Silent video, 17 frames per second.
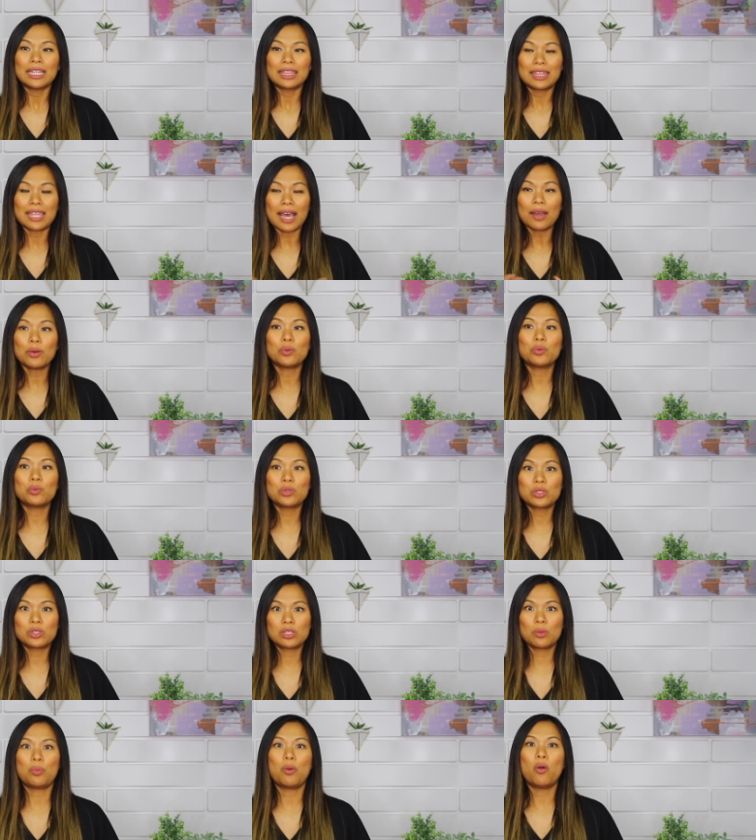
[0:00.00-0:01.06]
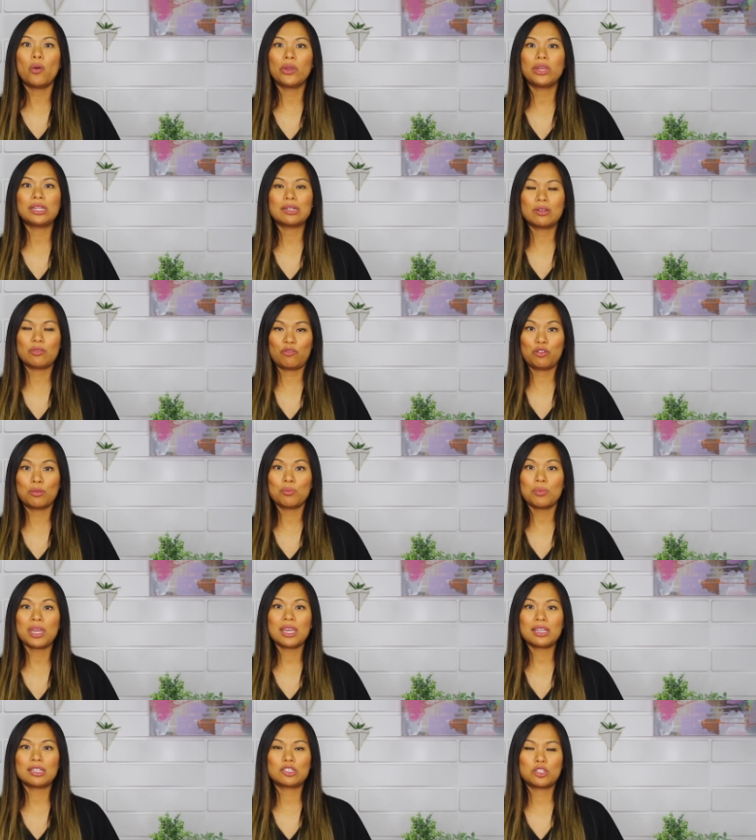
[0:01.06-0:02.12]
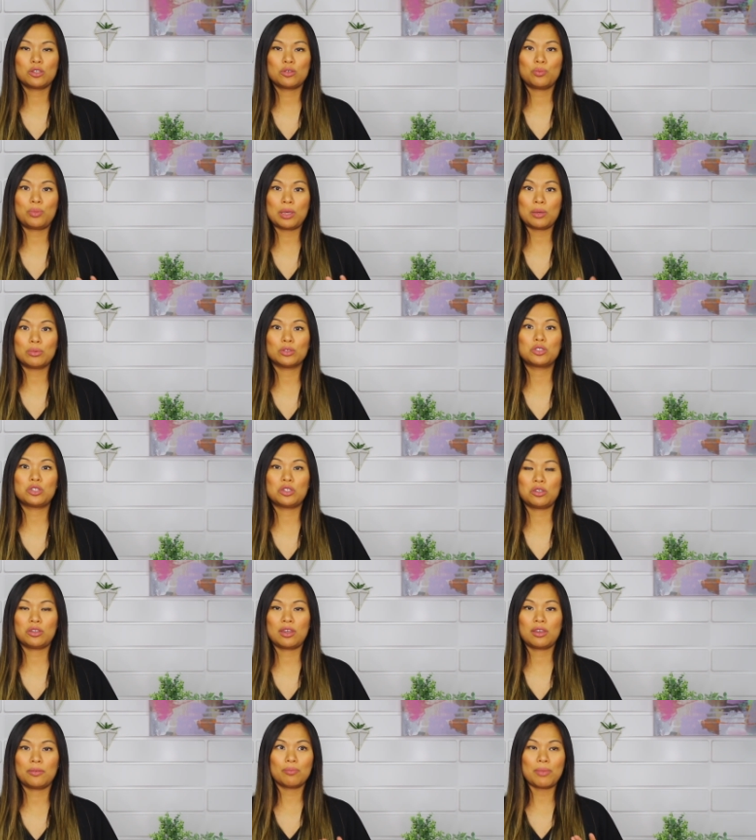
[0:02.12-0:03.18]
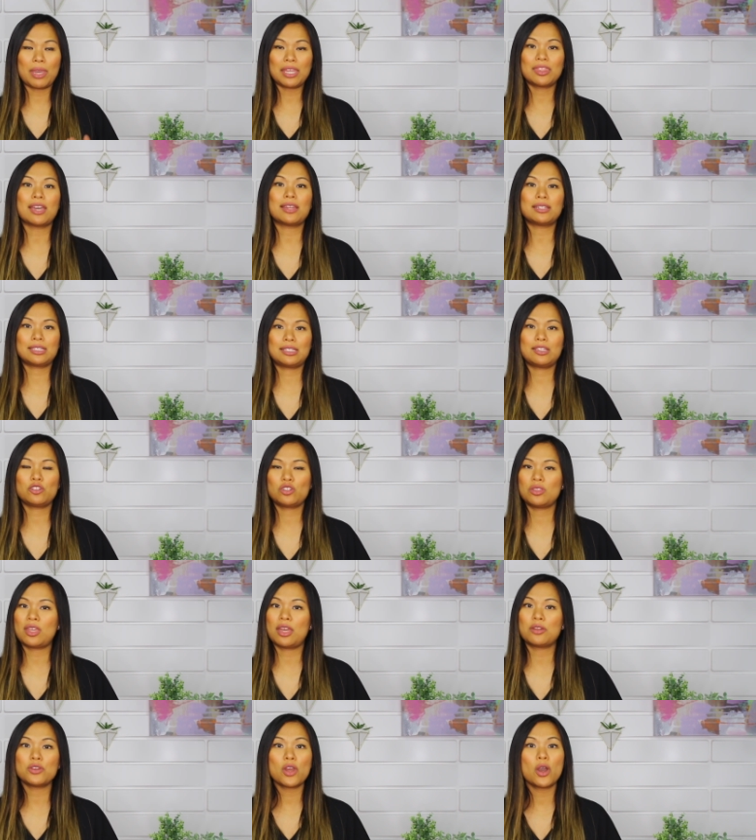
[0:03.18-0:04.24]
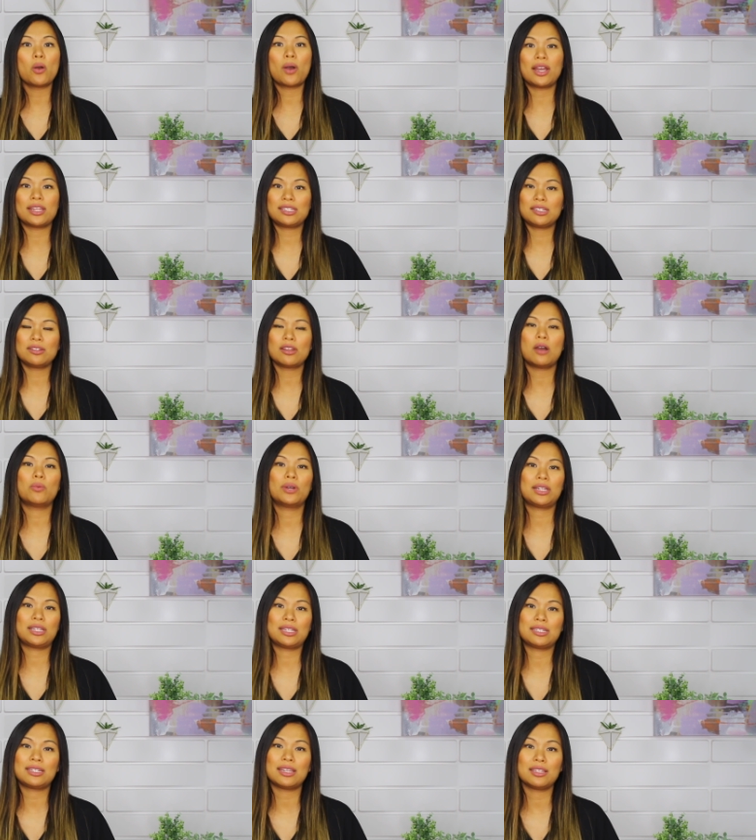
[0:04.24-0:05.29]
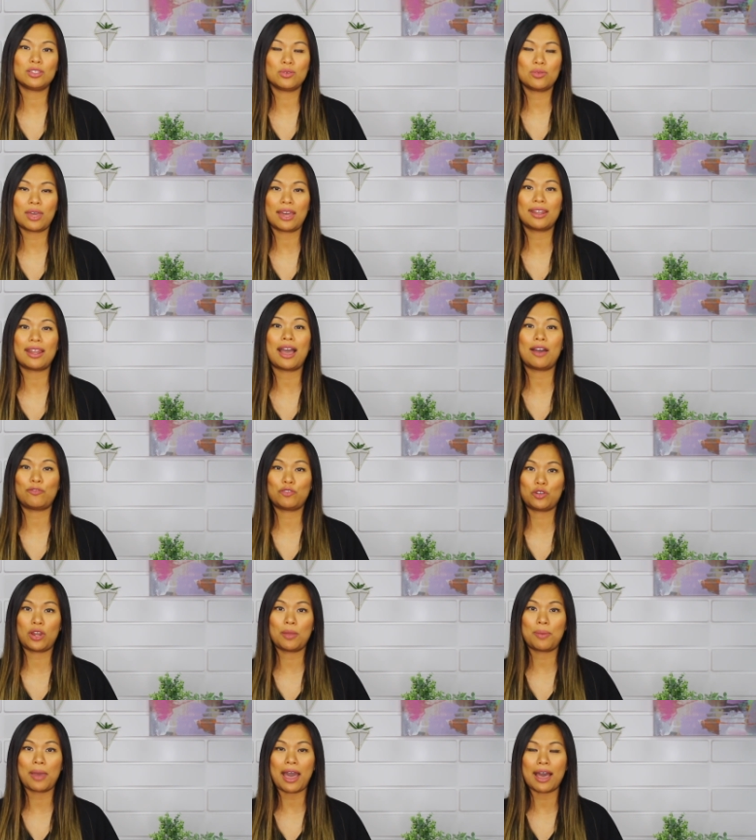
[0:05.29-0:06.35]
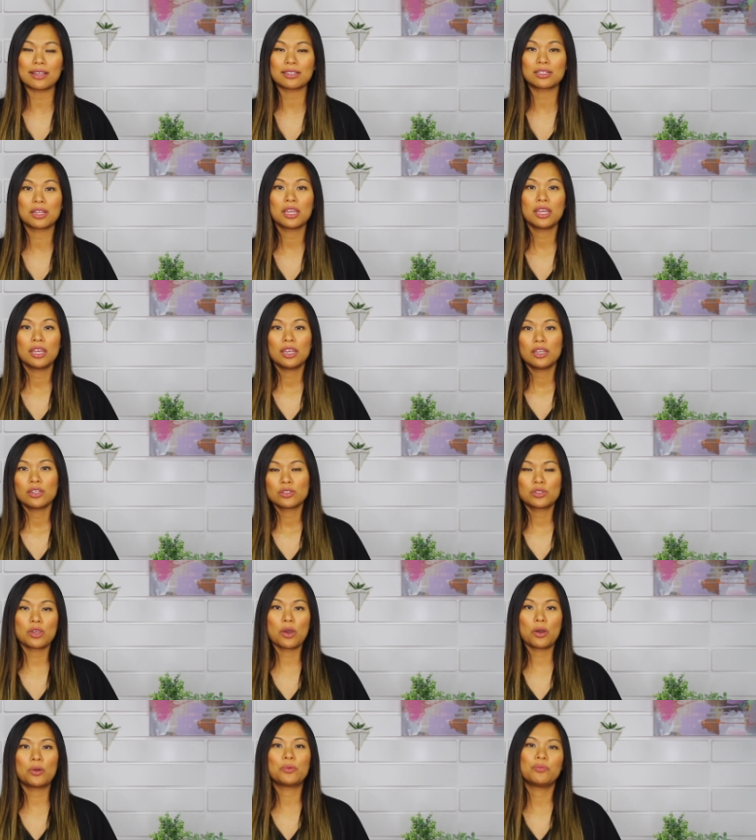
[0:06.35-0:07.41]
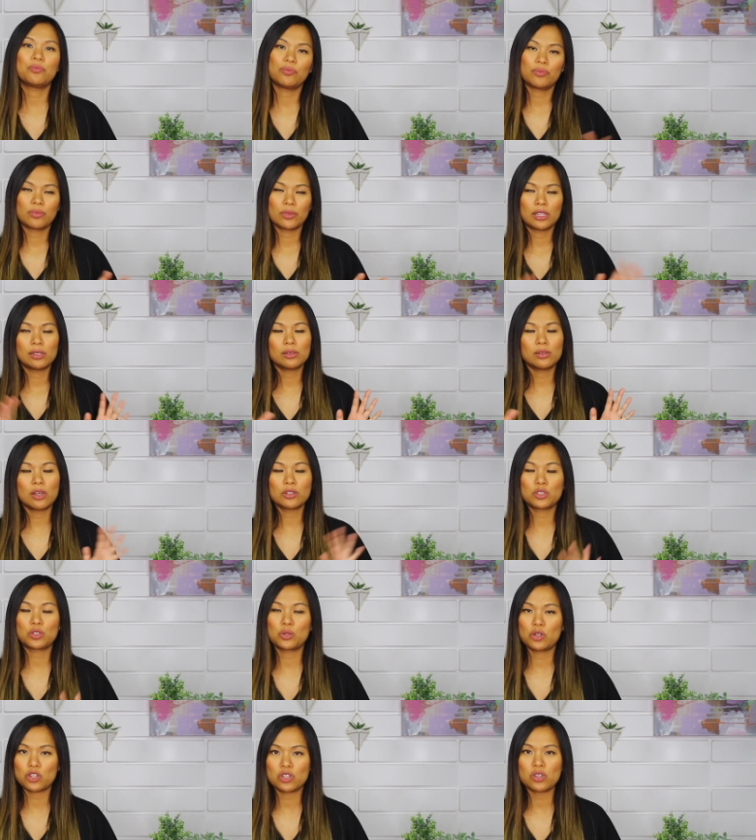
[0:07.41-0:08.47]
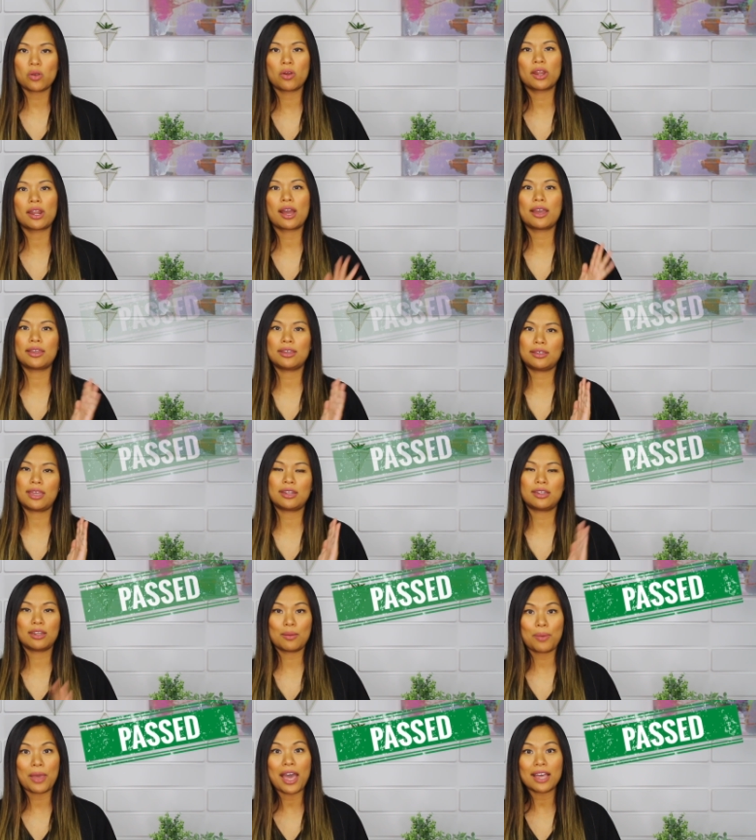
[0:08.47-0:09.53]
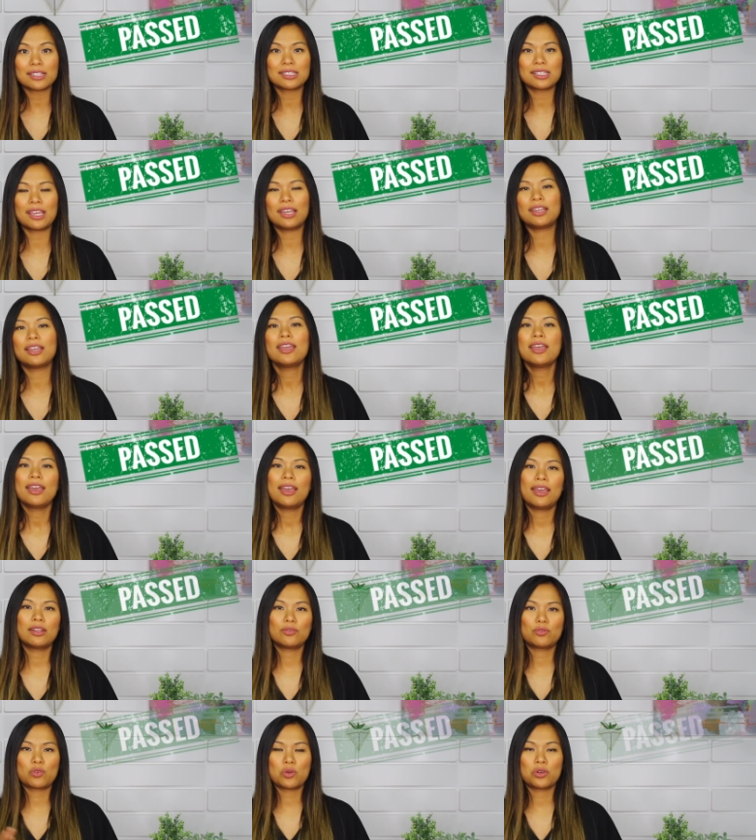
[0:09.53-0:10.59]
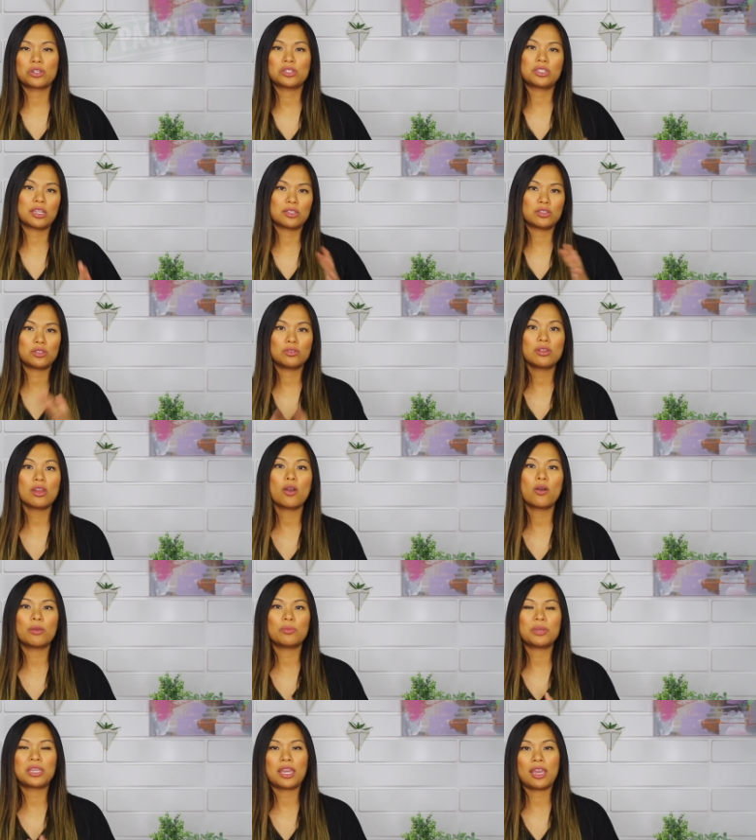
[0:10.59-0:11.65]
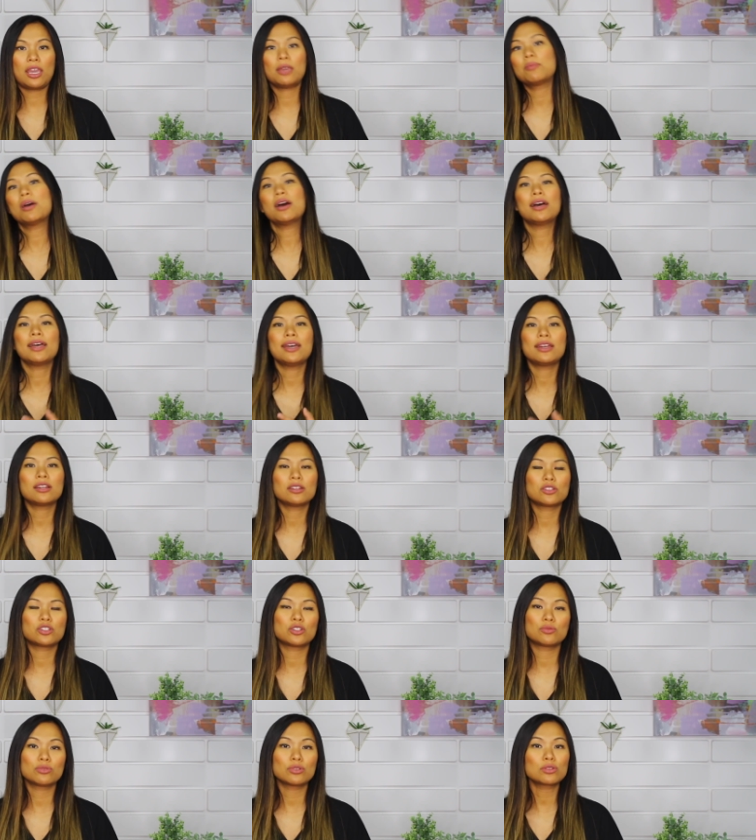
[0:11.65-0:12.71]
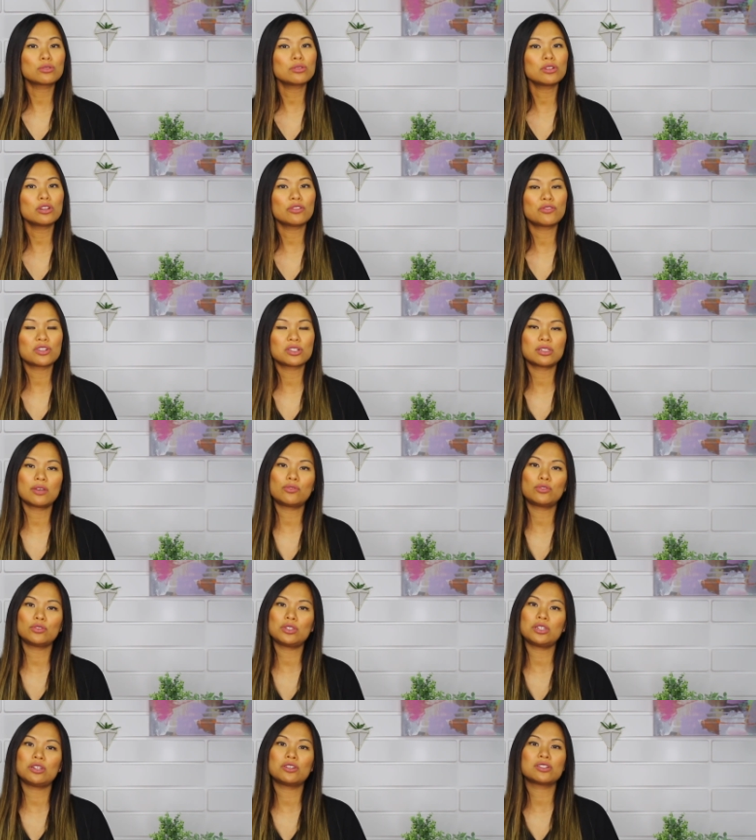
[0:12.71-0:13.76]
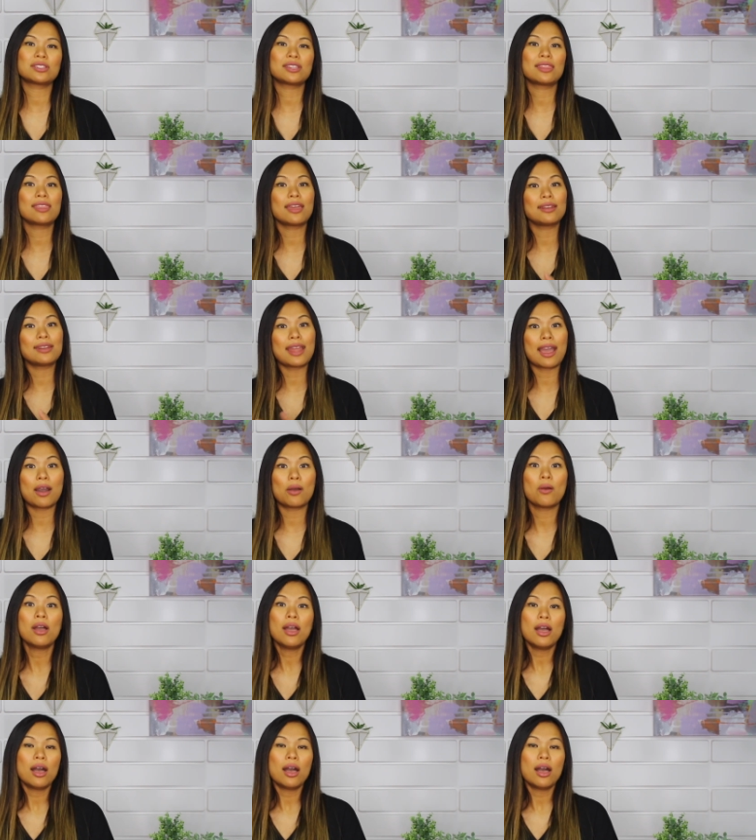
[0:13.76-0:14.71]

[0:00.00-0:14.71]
that was the point for me to be able to make that decision that no, I did not want to continue that after I passed. So long story short, I ended up passing, and of course, as you know, I became a headhunter recruiter for several years, and then now